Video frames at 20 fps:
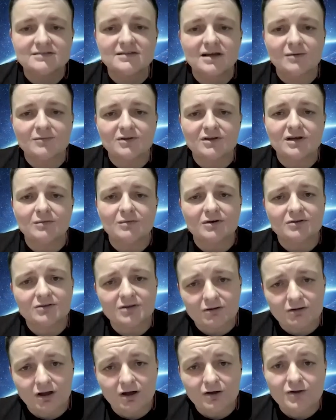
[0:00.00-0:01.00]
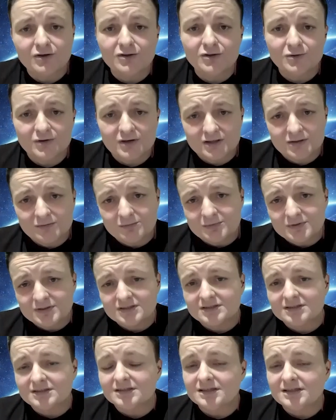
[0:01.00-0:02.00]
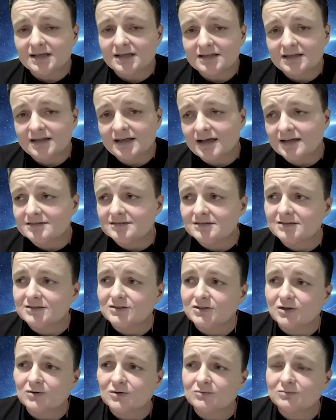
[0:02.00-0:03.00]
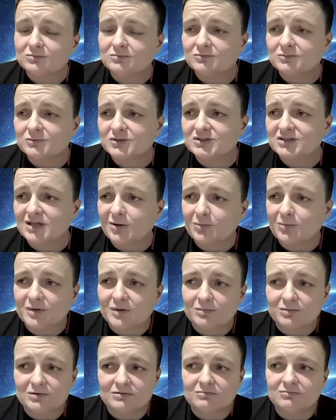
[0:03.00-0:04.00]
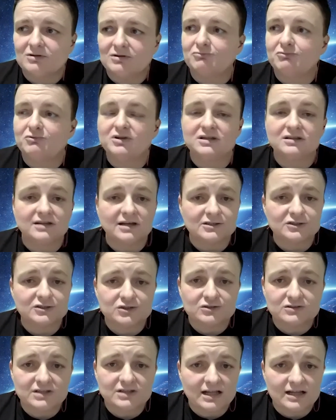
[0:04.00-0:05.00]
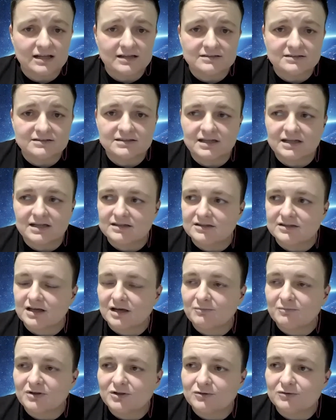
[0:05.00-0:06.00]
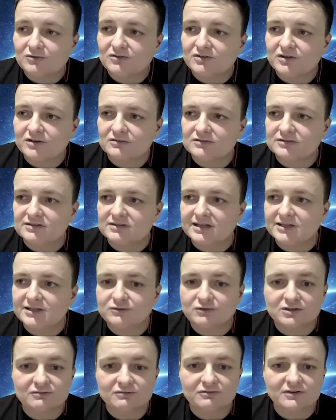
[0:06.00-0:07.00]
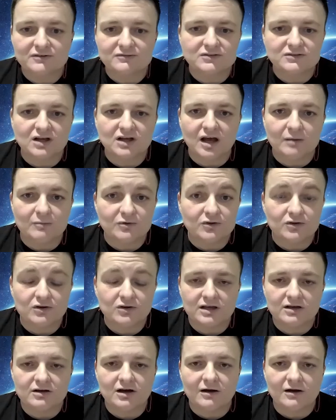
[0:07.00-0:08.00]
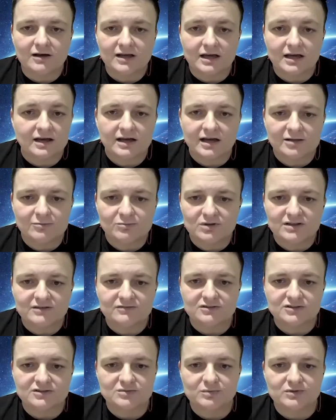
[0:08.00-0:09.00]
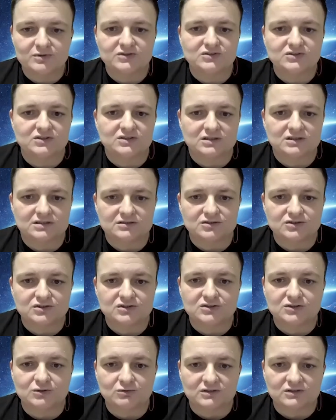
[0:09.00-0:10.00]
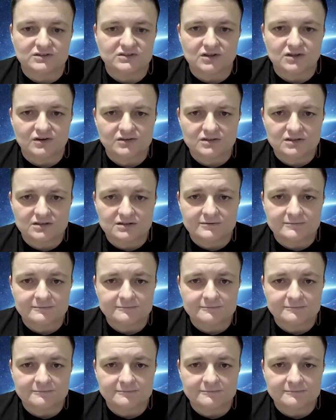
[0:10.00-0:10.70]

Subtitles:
something about how long you do it, but then again, some people are really natural talents that, I mean, you see on stage for the fifth time and you're like, oh, yeah, I can't believe this person just only started,